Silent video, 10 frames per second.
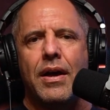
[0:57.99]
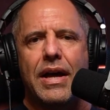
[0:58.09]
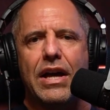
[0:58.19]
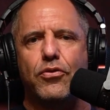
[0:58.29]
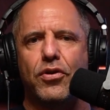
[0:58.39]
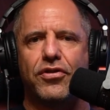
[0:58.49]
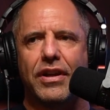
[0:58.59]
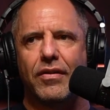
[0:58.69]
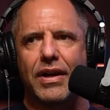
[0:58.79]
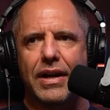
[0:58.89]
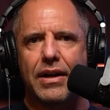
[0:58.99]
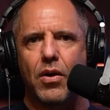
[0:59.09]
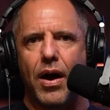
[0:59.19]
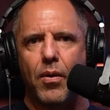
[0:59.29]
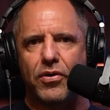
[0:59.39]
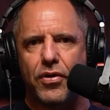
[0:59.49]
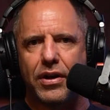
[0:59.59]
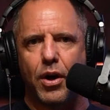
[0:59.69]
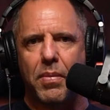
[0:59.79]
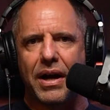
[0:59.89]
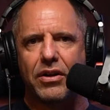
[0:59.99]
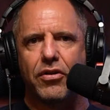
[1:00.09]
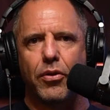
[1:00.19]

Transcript: interestingly, I always try to go back into the